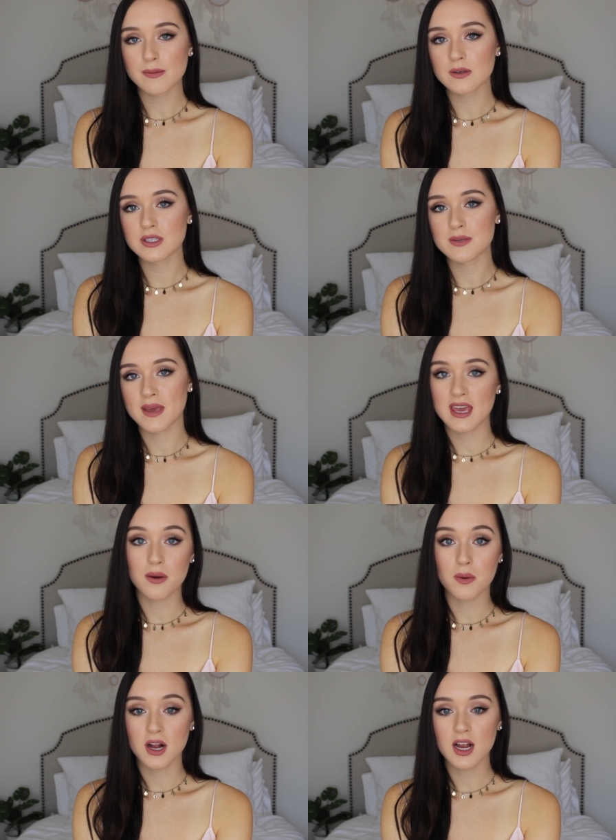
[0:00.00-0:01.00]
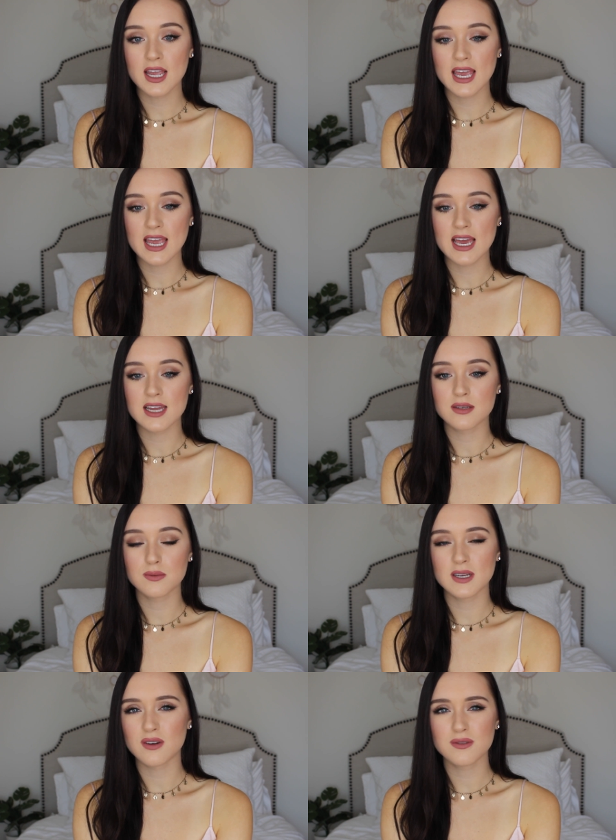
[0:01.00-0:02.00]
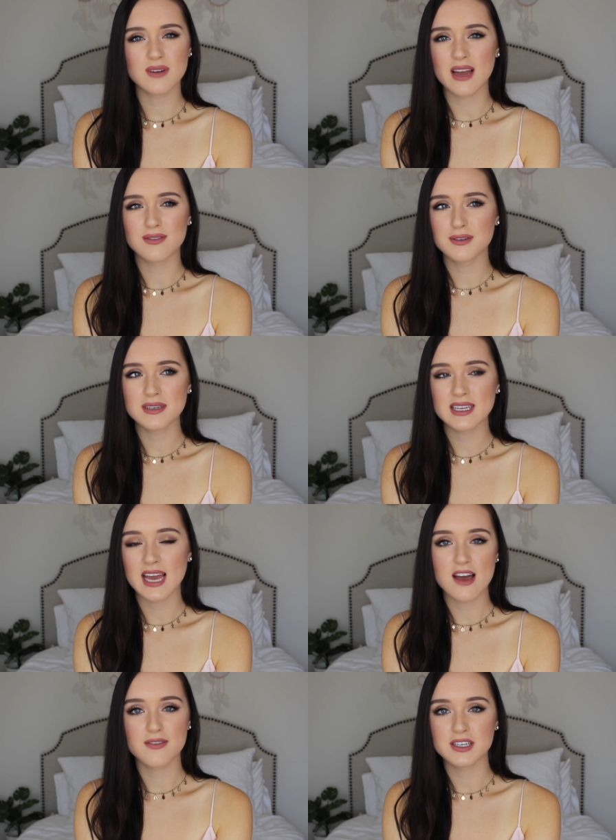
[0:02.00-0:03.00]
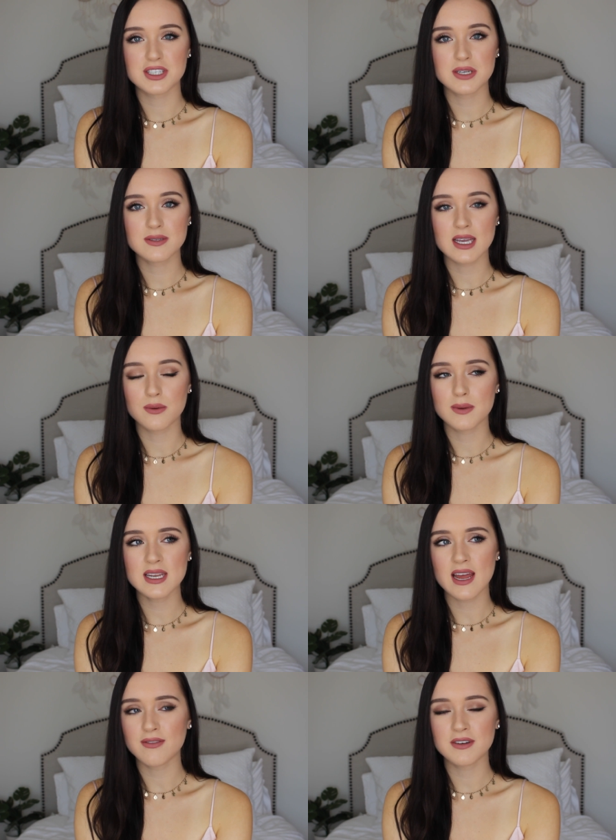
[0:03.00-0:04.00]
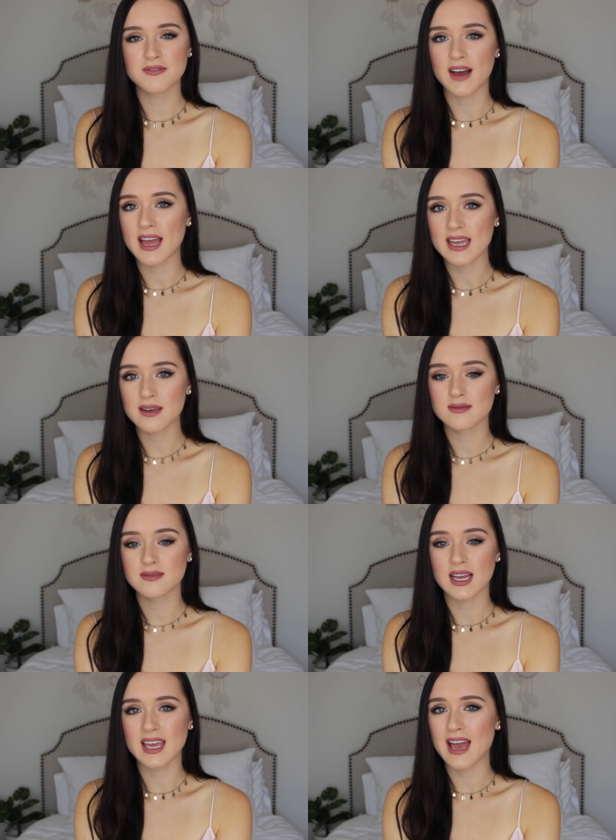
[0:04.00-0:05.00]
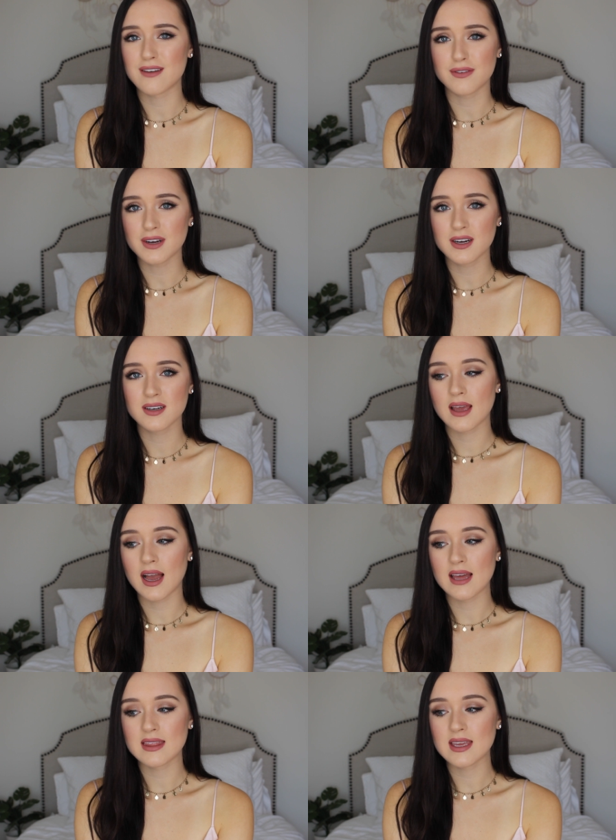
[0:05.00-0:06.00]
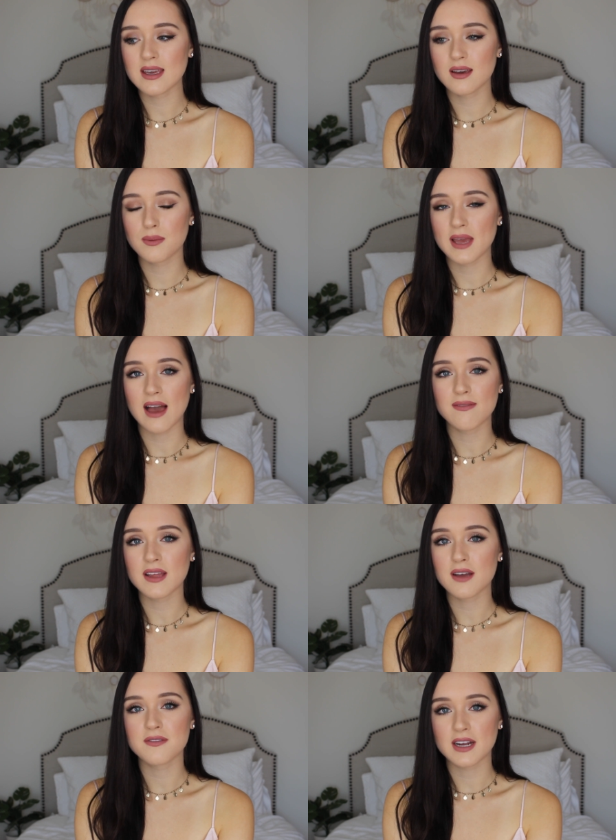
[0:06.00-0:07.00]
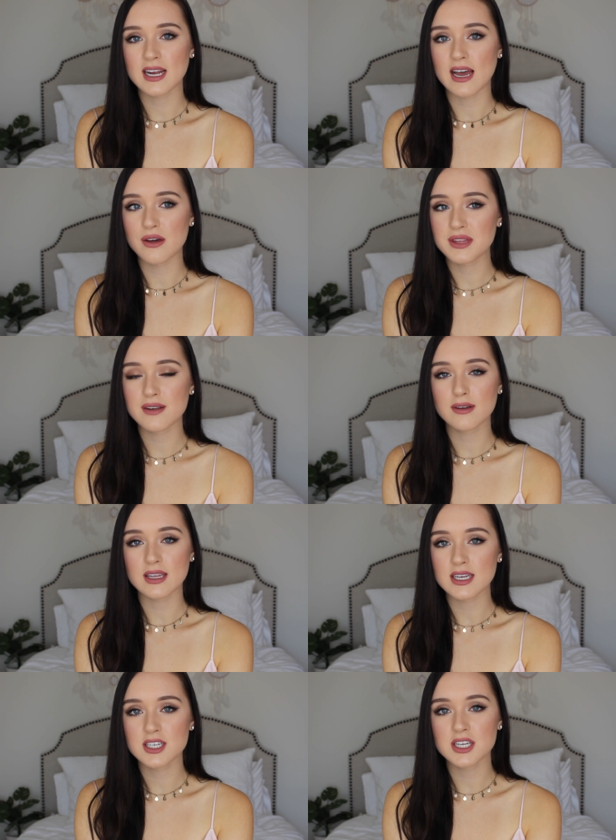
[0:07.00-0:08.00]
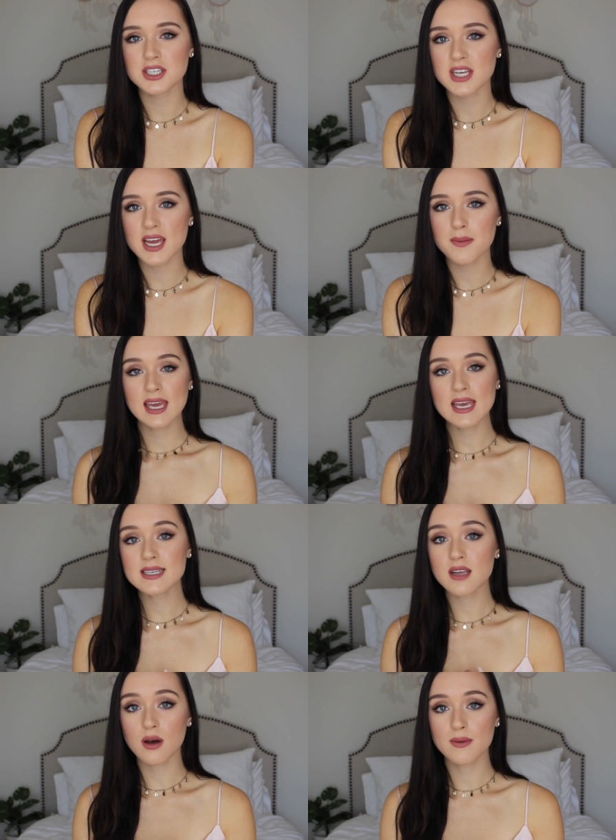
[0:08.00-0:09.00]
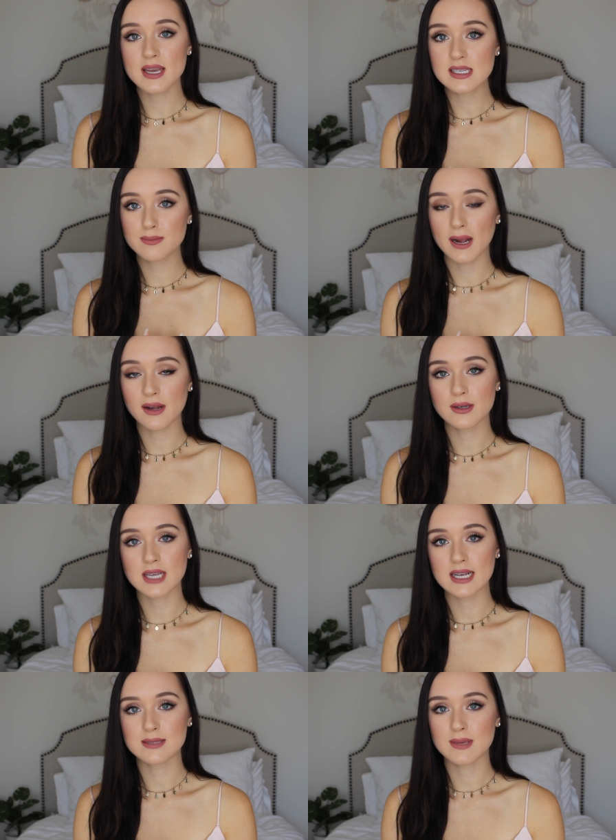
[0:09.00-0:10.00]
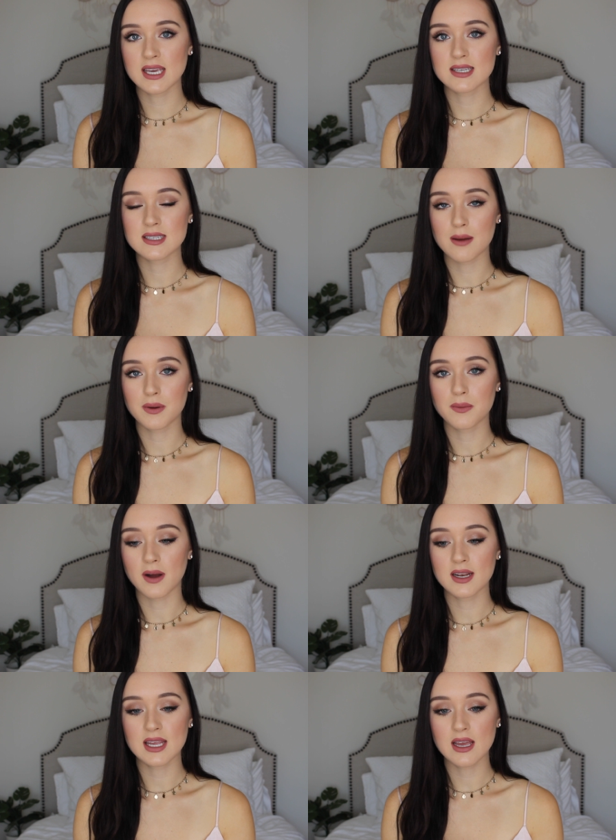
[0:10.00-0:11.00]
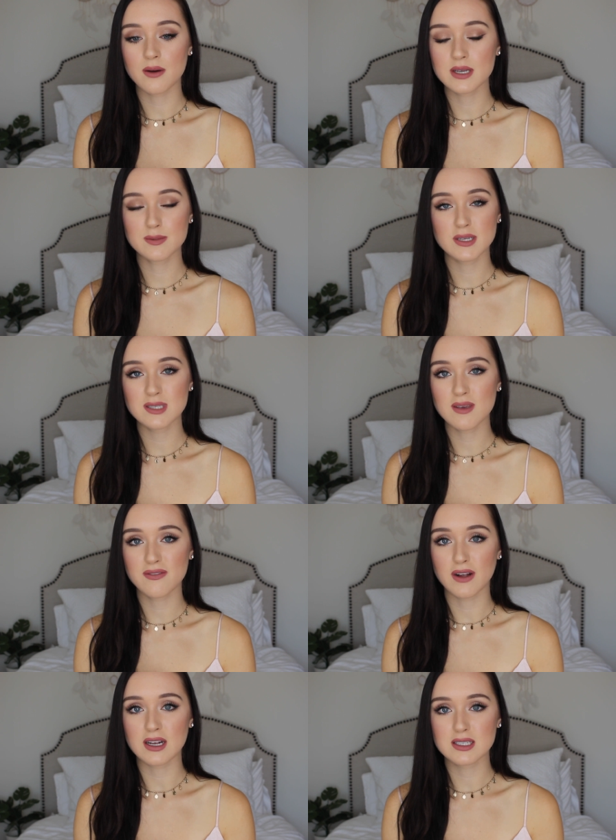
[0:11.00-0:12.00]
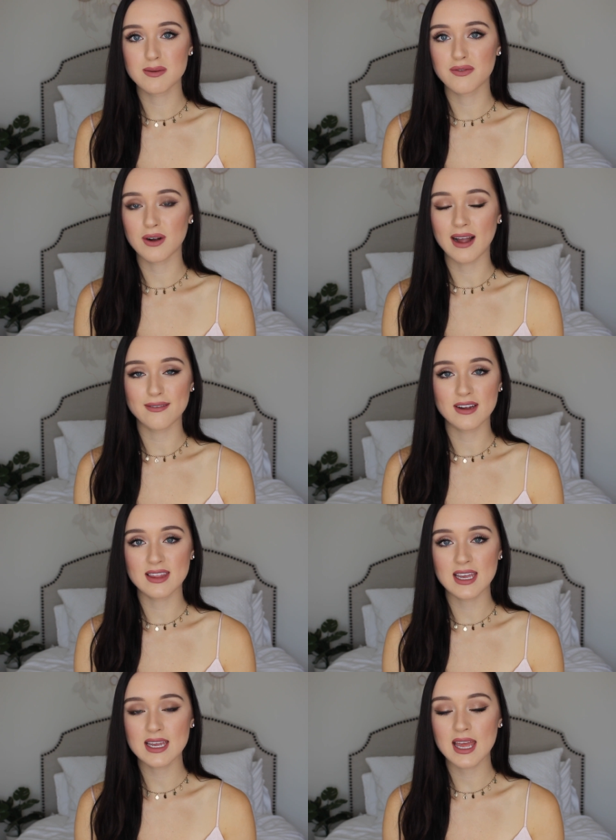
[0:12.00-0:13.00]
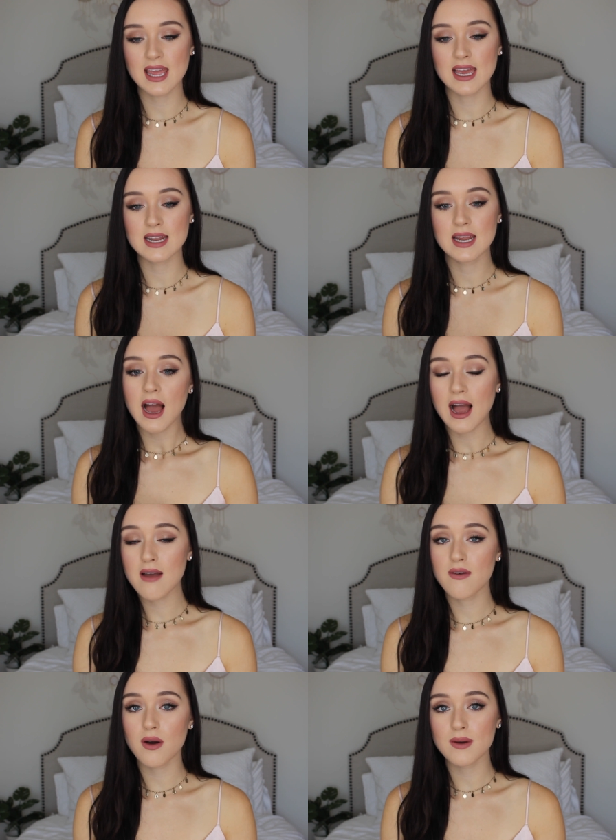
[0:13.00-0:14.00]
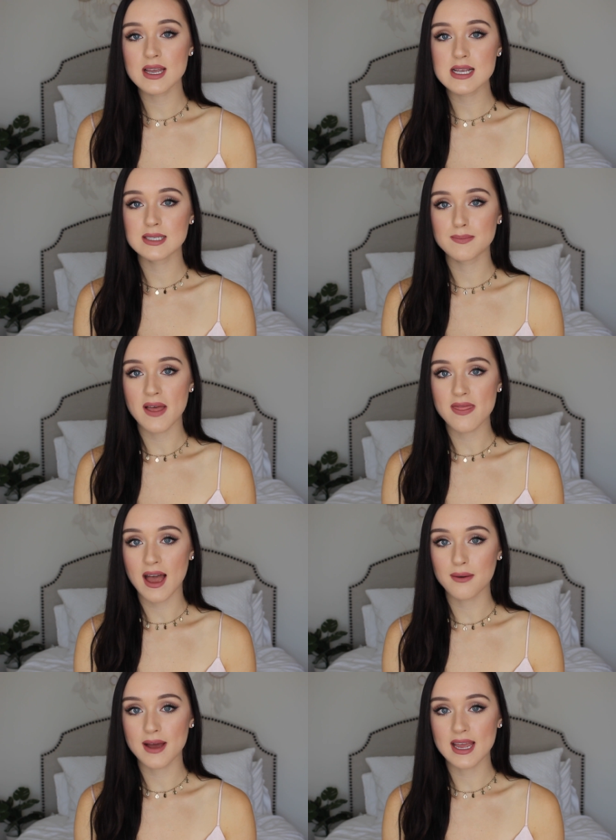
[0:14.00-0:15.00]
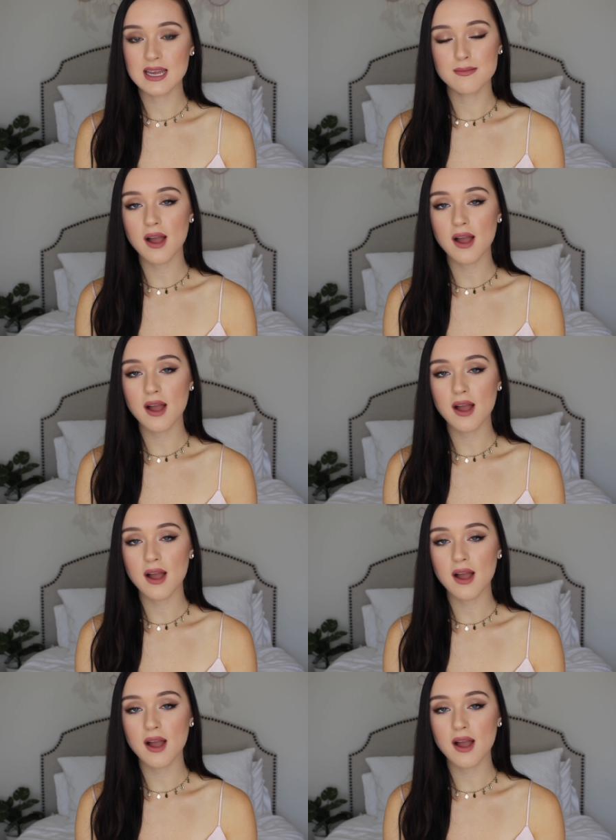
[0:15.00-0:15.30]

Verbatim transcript: able to make it work and we don't ever really have issues. Like, we never fight, like, ever. I think we have like a very healthy relationship. He's always prioritized me as number one. He always puts me first before everything, and I've always been that way in